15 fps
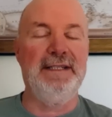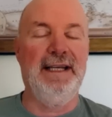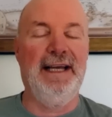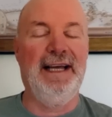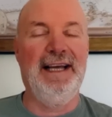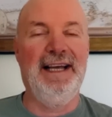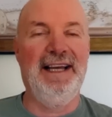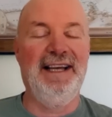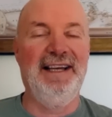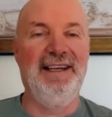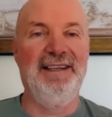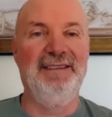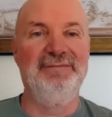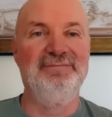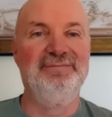
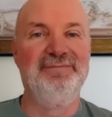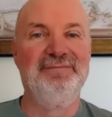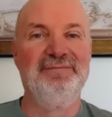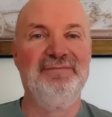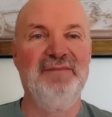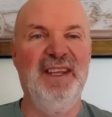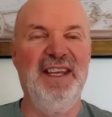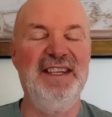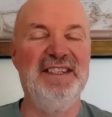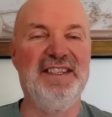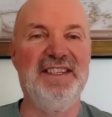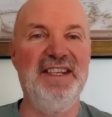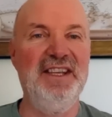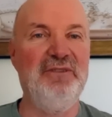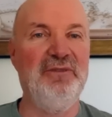Uh, hidden
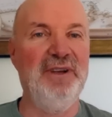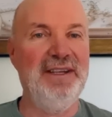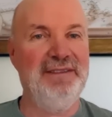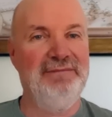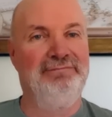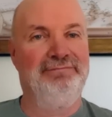secret?